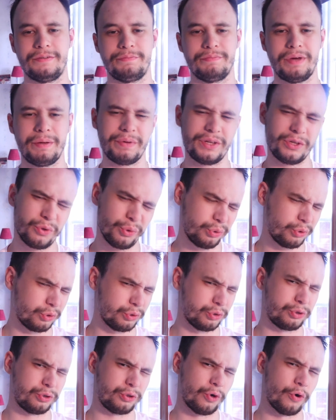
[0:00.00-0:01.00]
Maybe not too
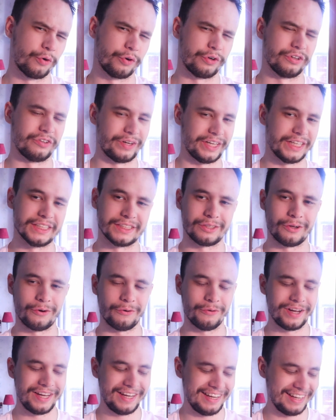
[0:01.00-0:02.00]
strong drinks
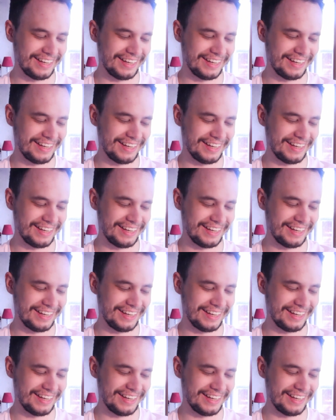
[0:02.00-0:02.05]
though.